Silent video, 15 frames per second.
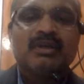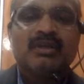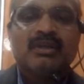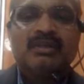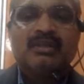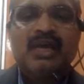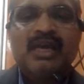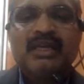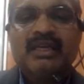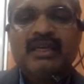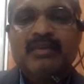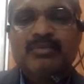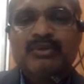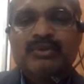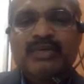The highly
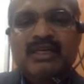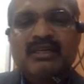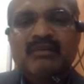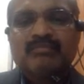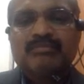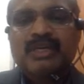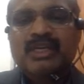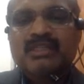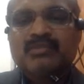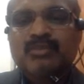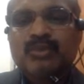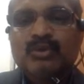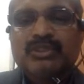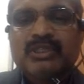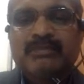reputed companies,
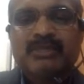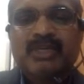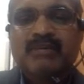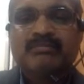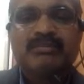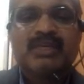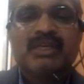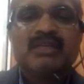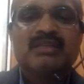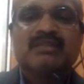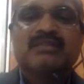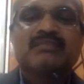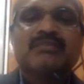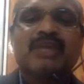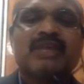blue chip
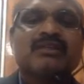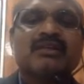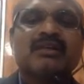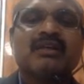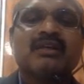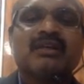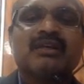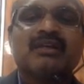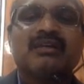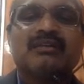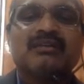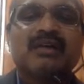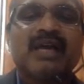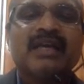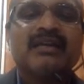companies, majorly
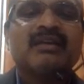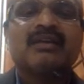IT